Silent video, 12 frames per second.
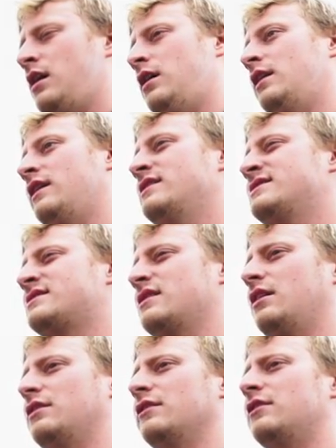It is
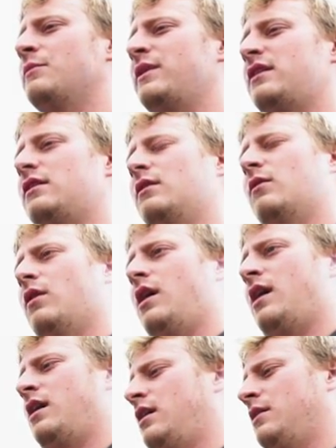a little bit.
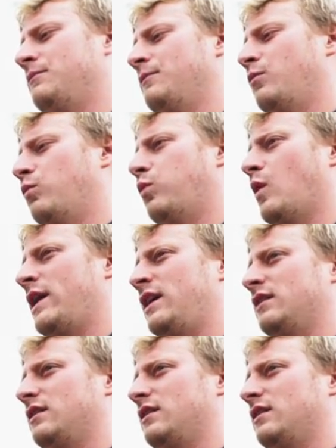When it